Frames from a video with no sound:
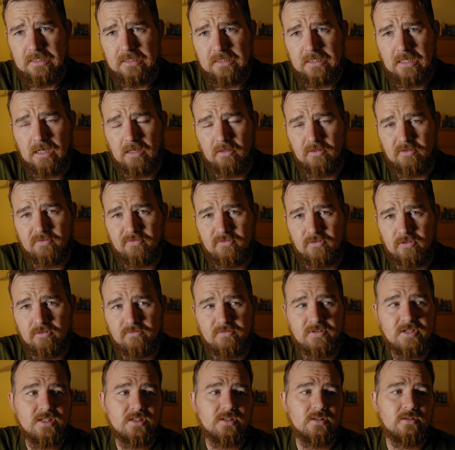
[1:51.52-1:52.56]
Now, the few
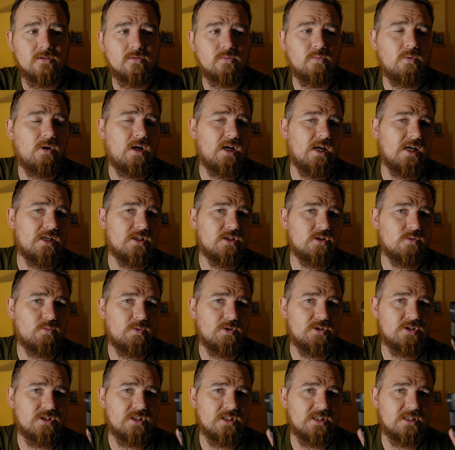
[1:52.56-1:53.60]
reasons why I
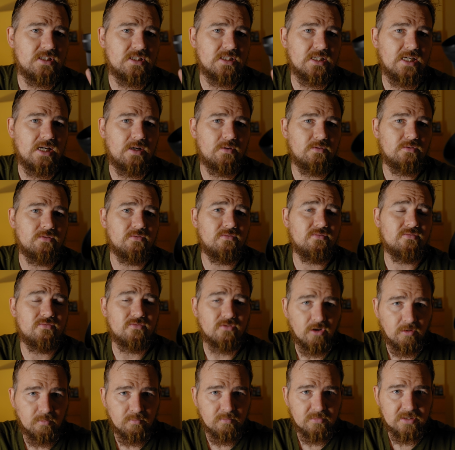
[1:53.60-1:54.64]
switched this out
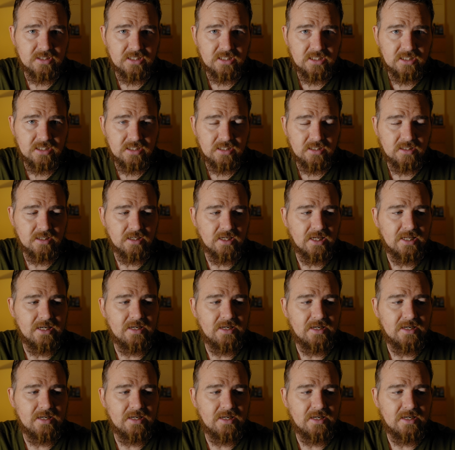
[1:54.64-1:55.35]
from the